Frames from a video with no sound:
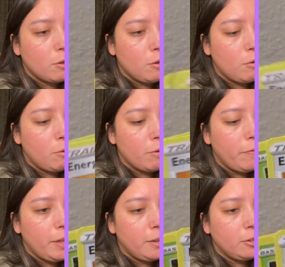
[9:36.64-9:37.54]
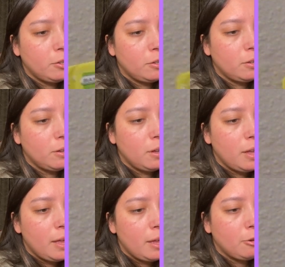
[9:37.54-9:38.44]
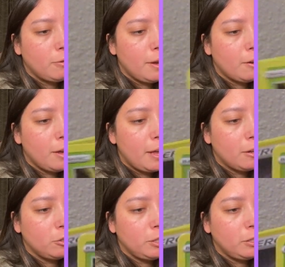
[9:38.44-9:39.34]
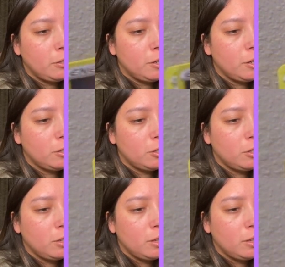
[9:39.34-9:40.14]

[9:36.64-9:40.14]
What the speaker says: Corphish. Trainer energy search.